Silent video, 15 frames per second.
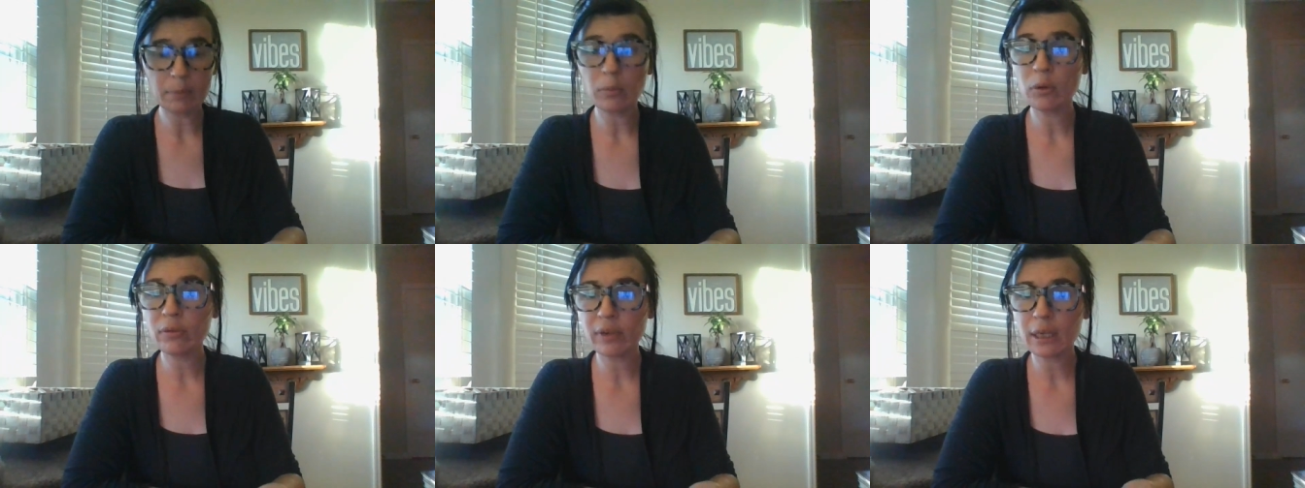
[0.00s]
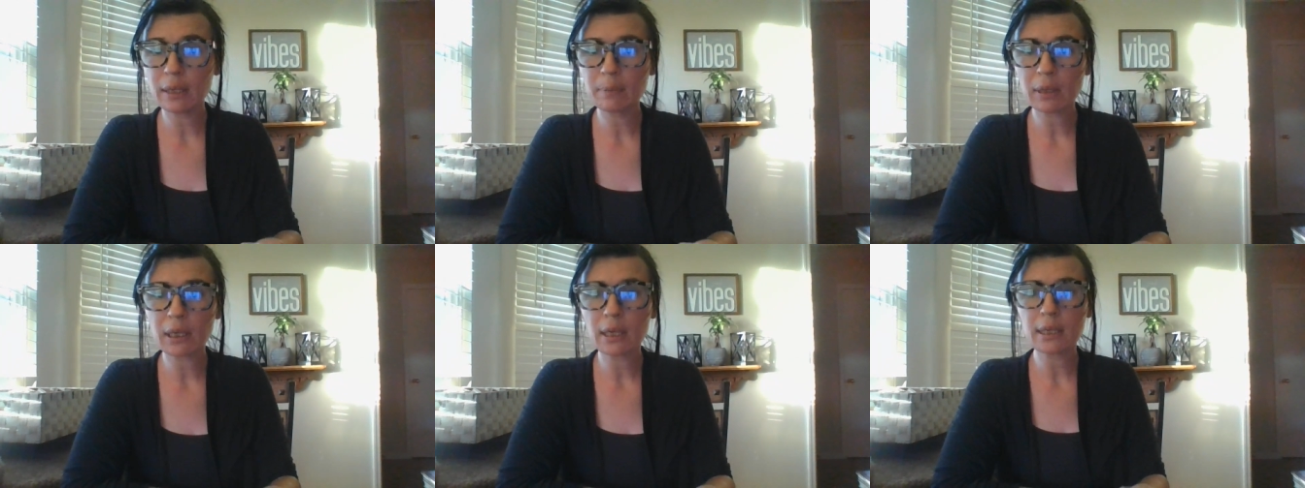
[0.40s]
then
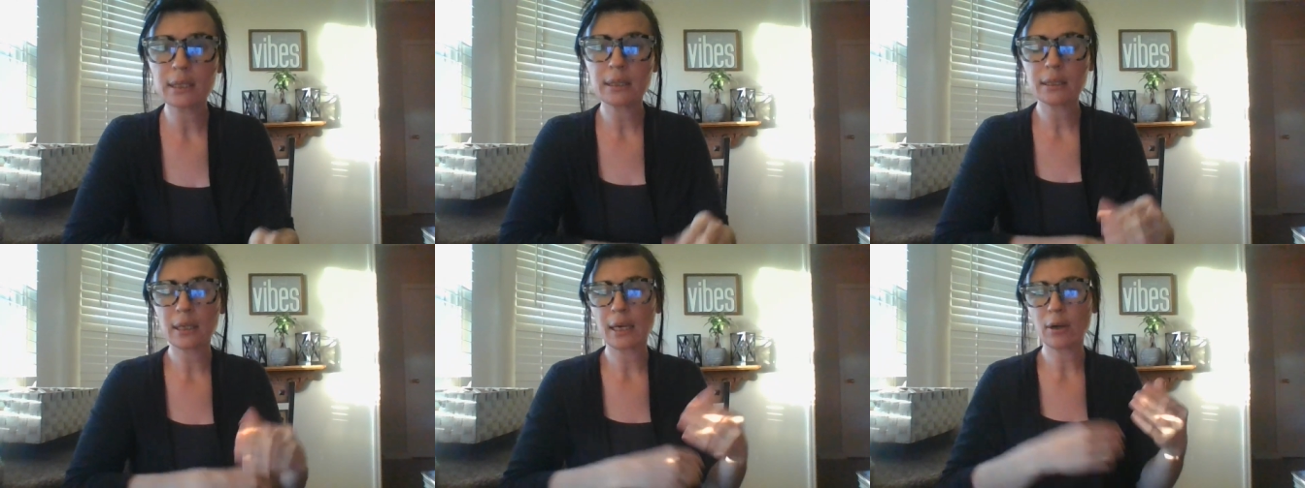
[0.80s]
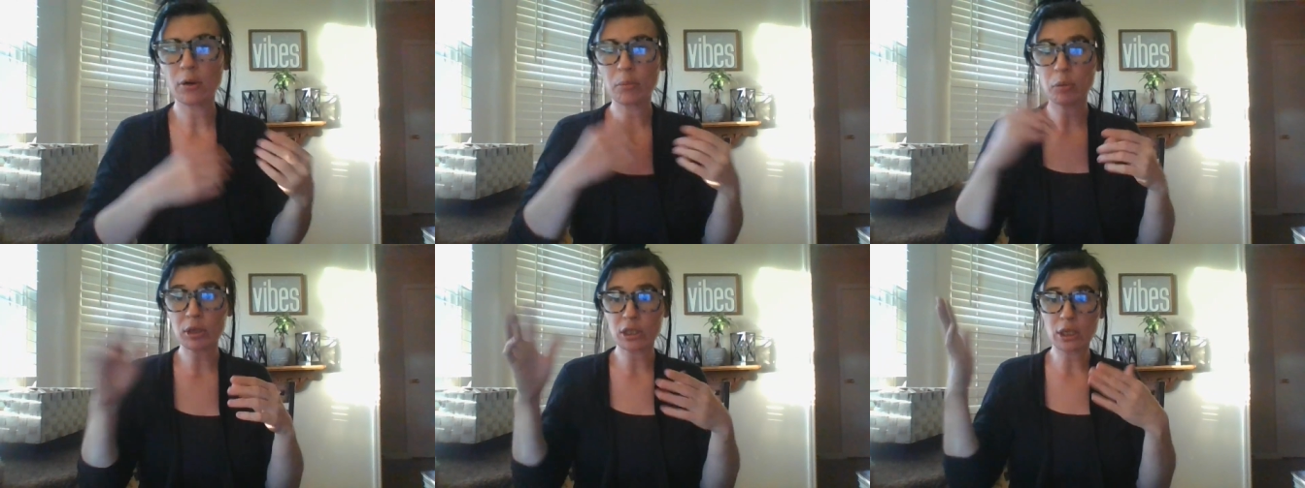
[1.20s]
moving because they
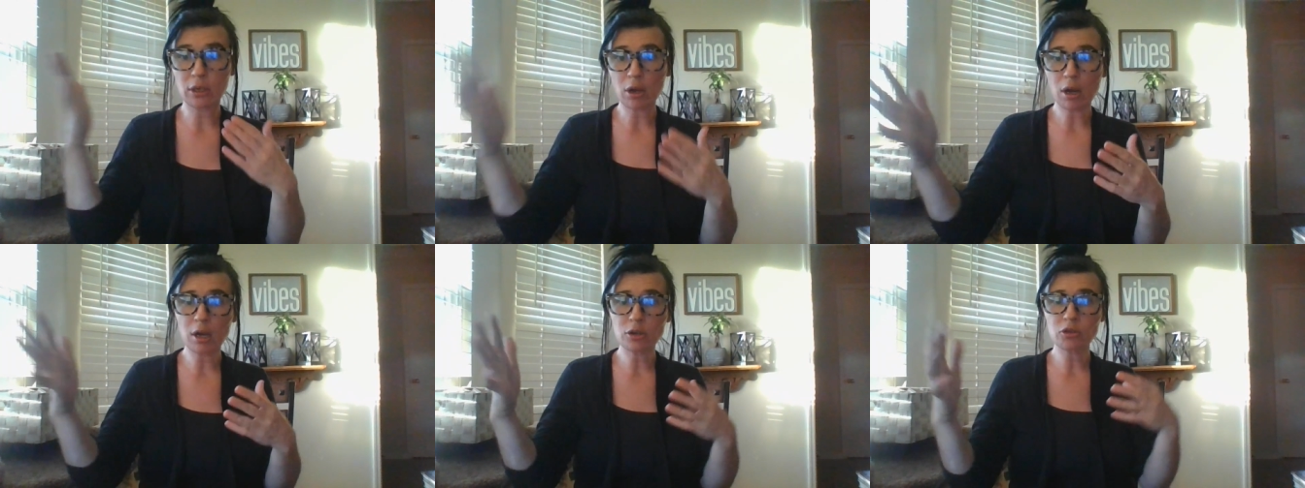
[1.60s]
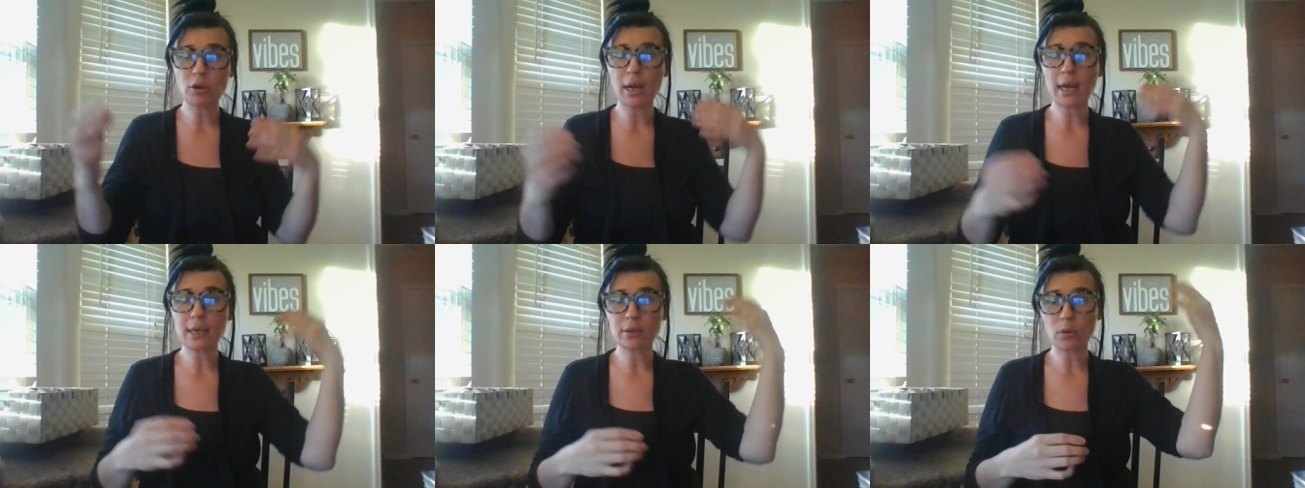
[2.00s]
are breaching
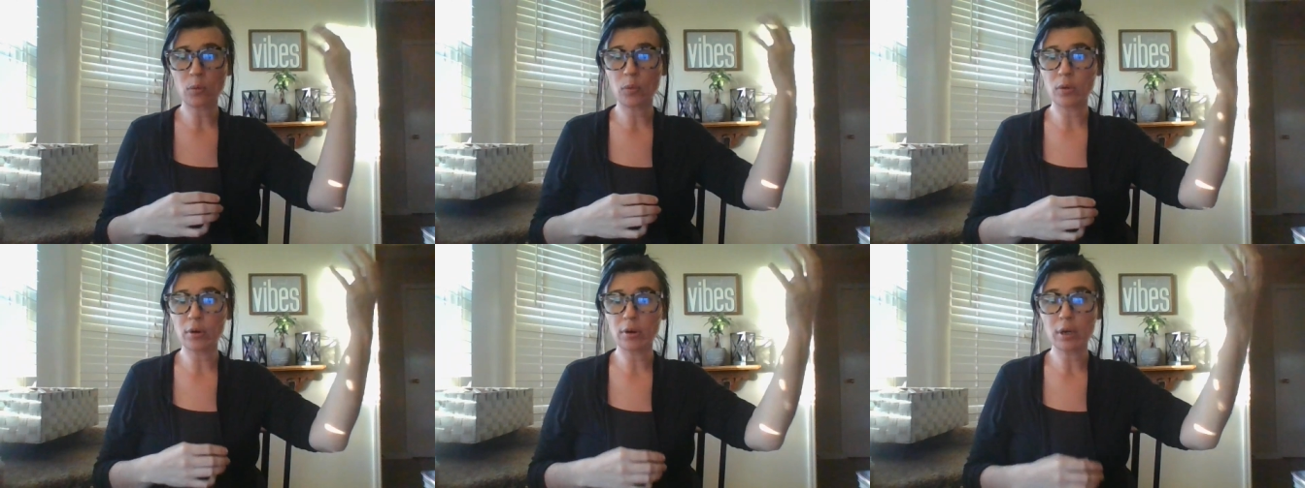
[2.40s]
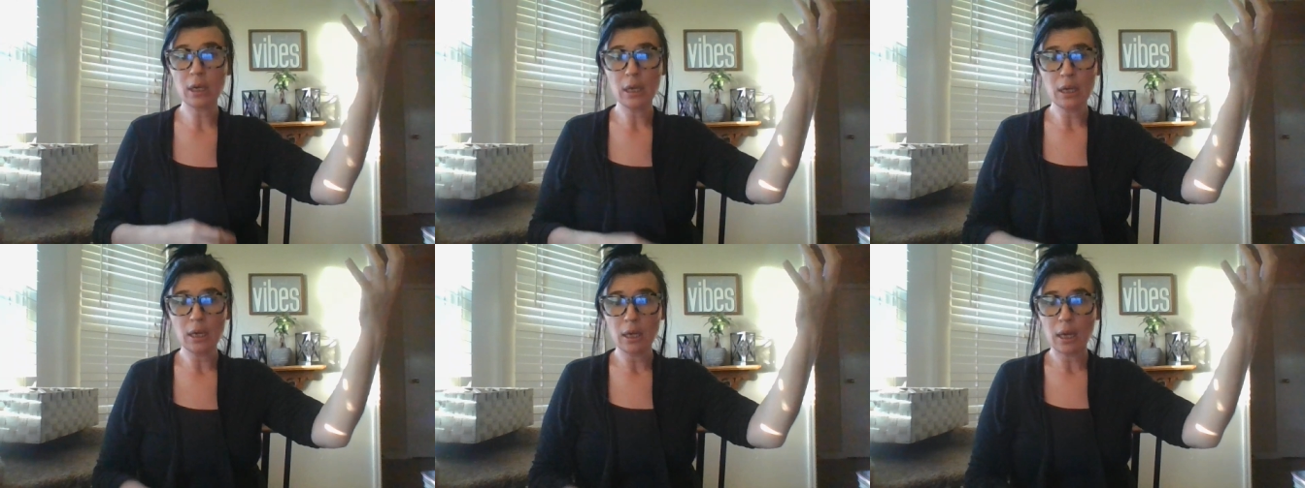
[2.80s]
contract or
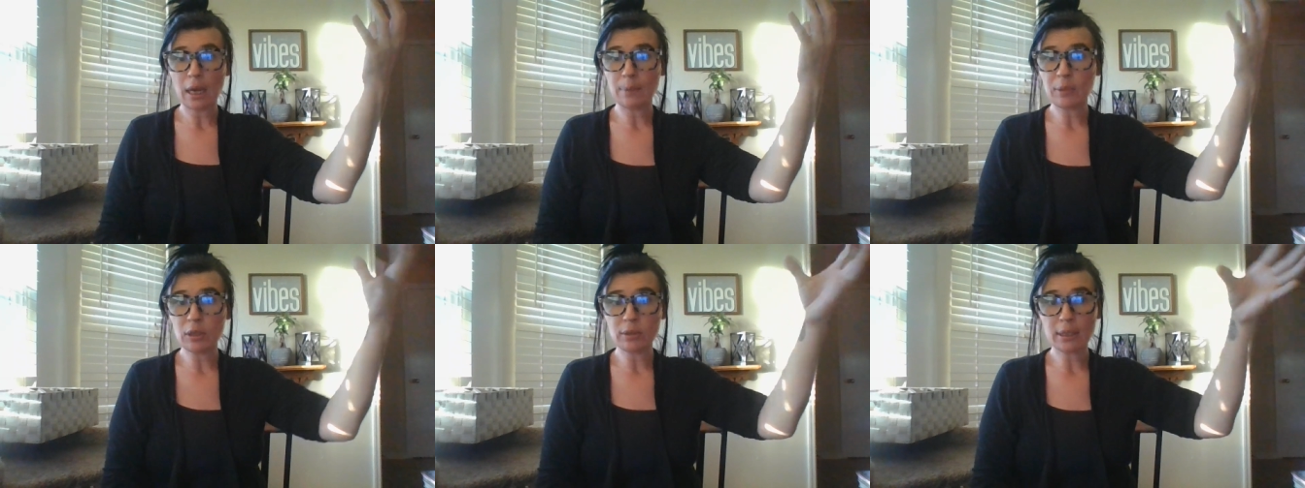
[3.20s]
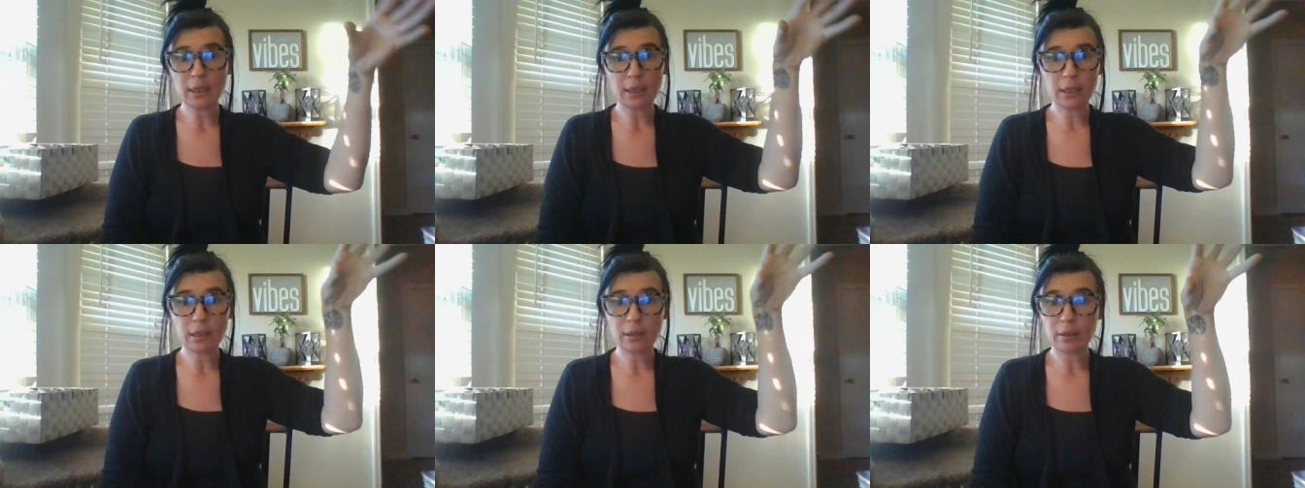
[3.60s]

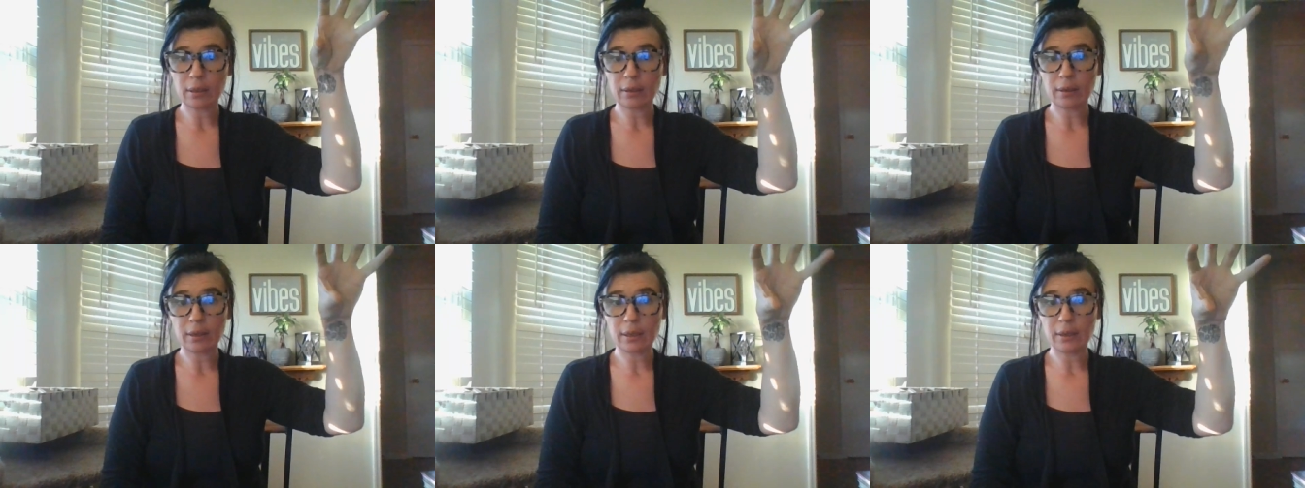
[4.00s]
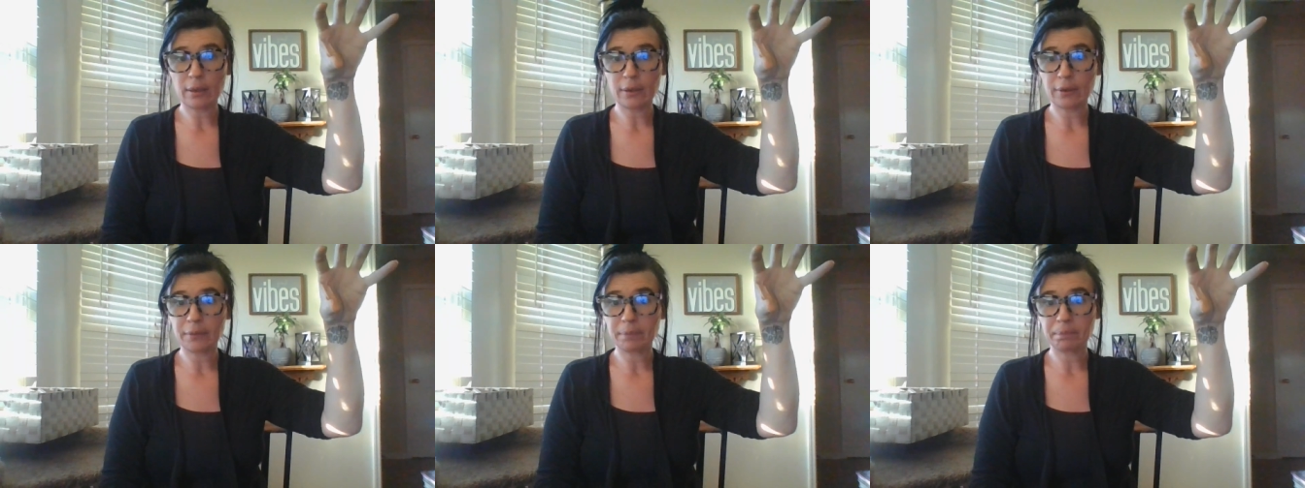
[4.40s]
abusing
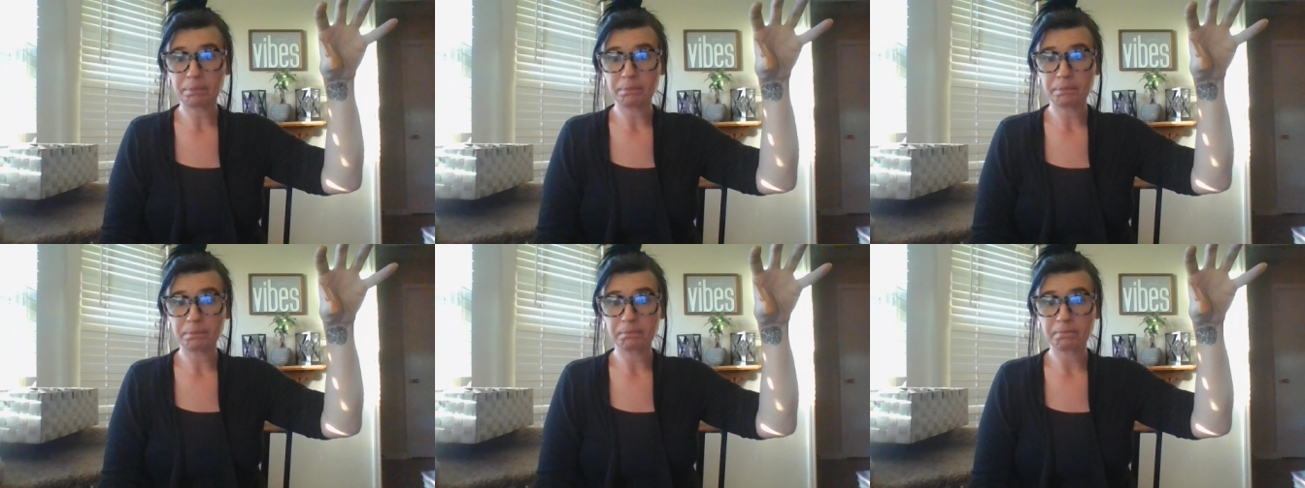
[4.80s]
um,